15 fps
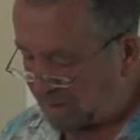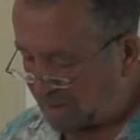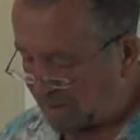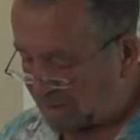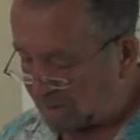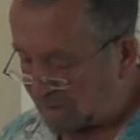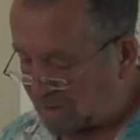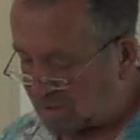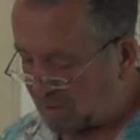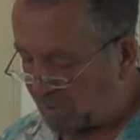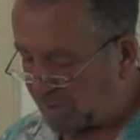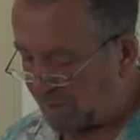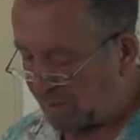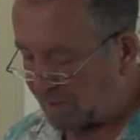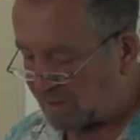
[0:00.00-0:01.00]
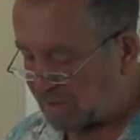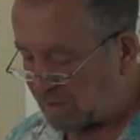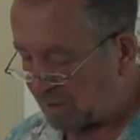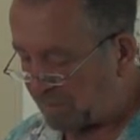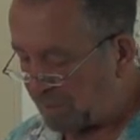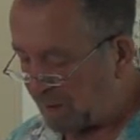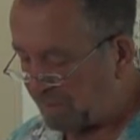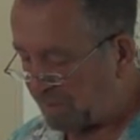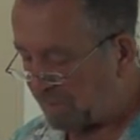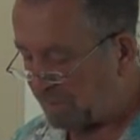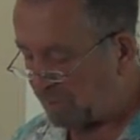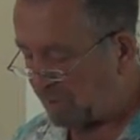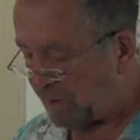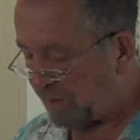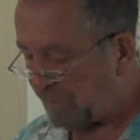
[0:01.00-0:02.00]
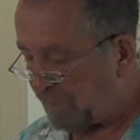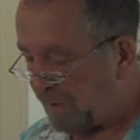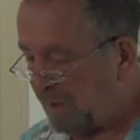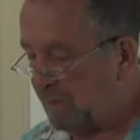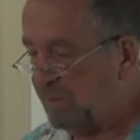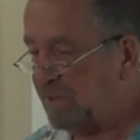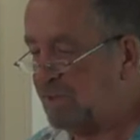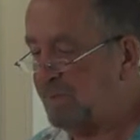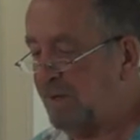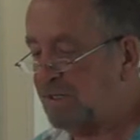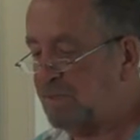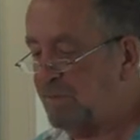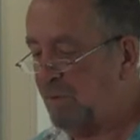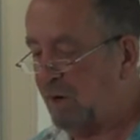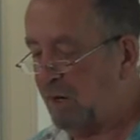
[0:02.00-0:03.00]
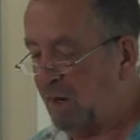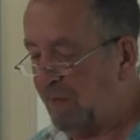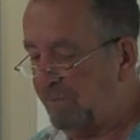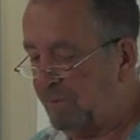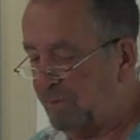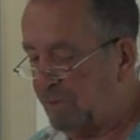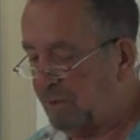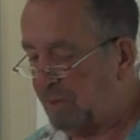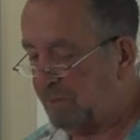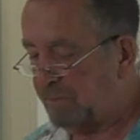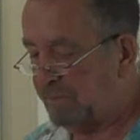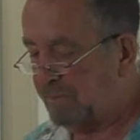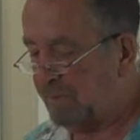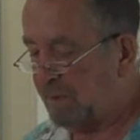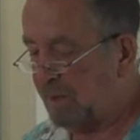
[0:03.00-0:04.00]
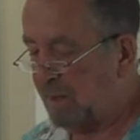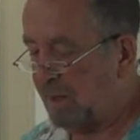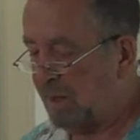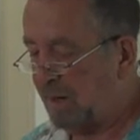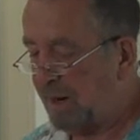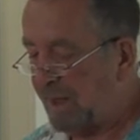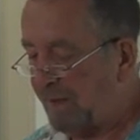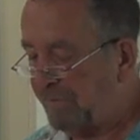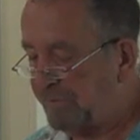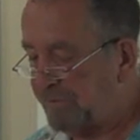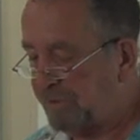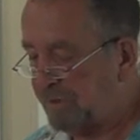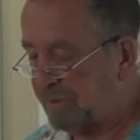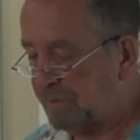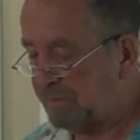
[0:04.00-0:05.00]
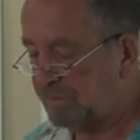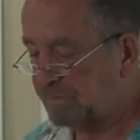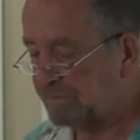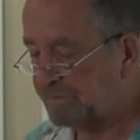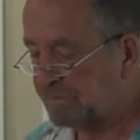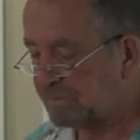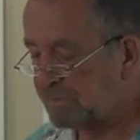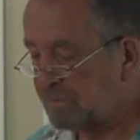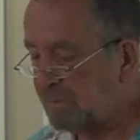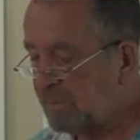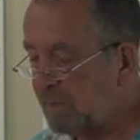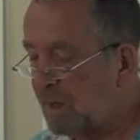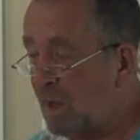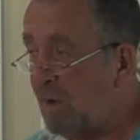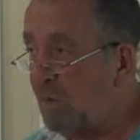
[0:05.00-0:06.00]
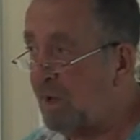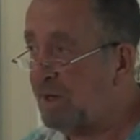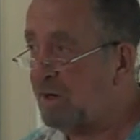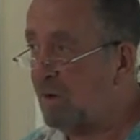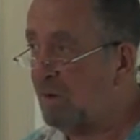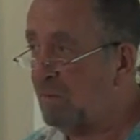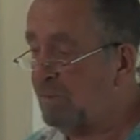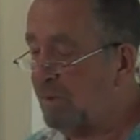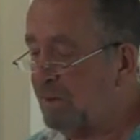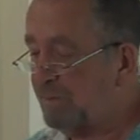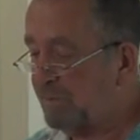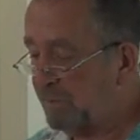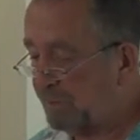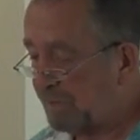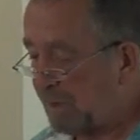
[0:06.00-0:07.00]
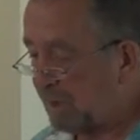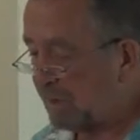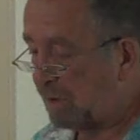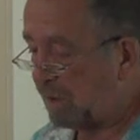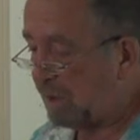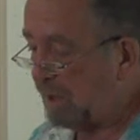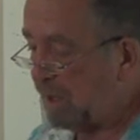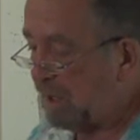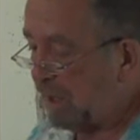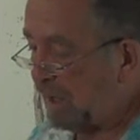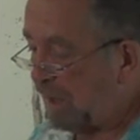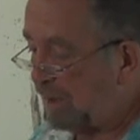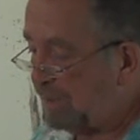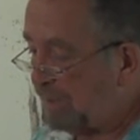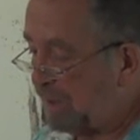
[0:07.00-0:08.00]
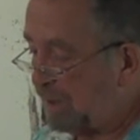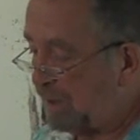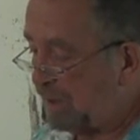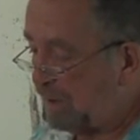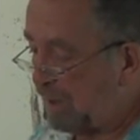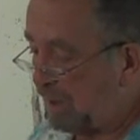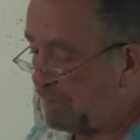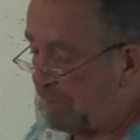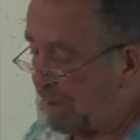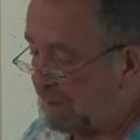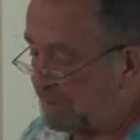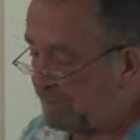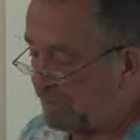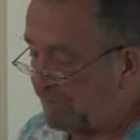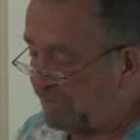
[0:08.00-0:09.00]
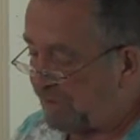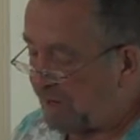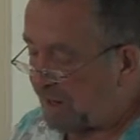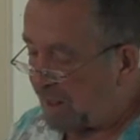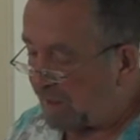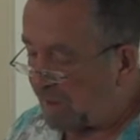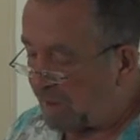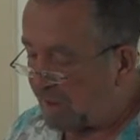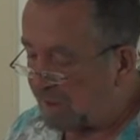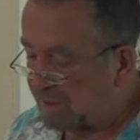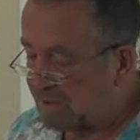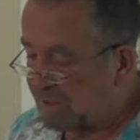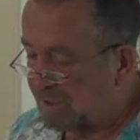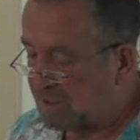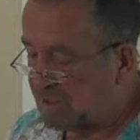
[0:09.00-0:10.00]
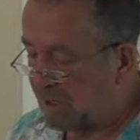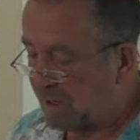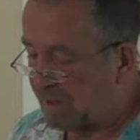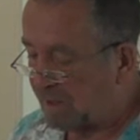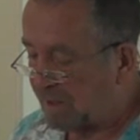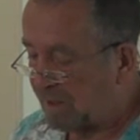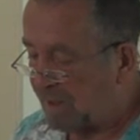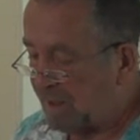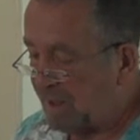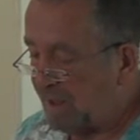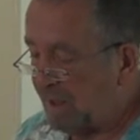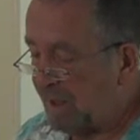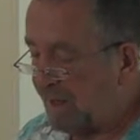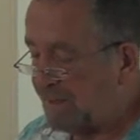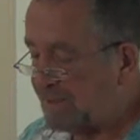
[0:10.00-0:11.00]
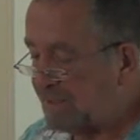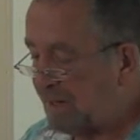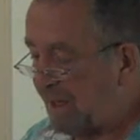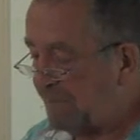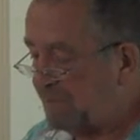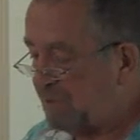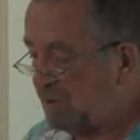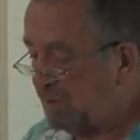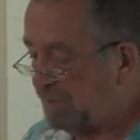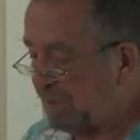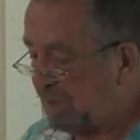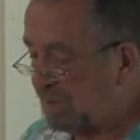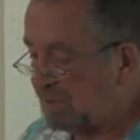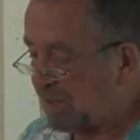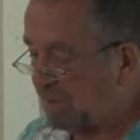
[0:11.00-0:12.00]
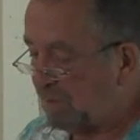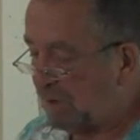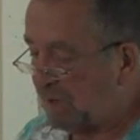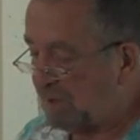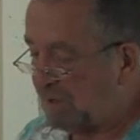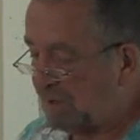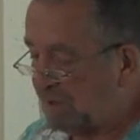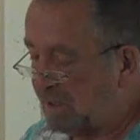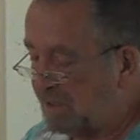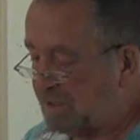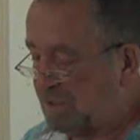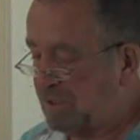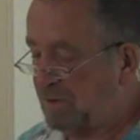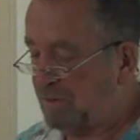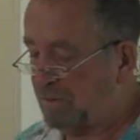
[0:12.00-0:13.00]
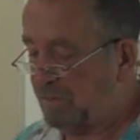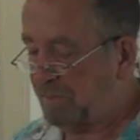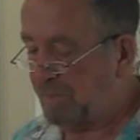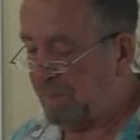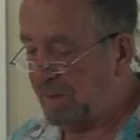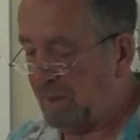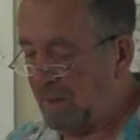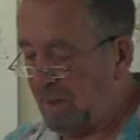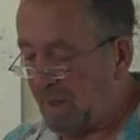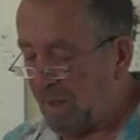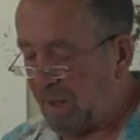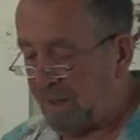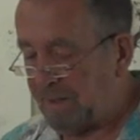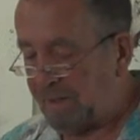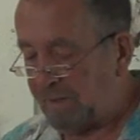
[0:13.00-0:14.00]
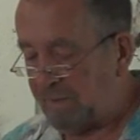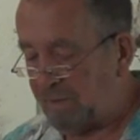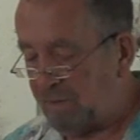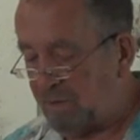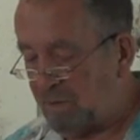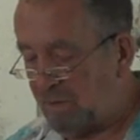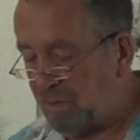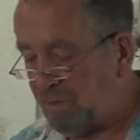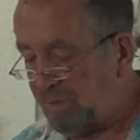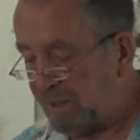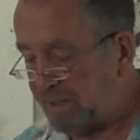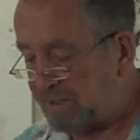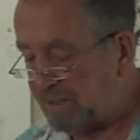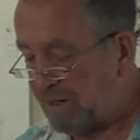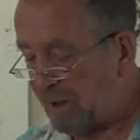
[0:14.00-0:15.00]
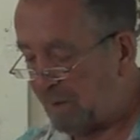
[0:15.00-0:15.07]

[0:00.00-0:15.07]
He wasn't naked like Stefan. He had a very realistic little mouth and glass eyes. Later, Johnny and Jonathan decided that their Stefan, although he wasn't as obedient as the realistic puppet boy, was much more lovable.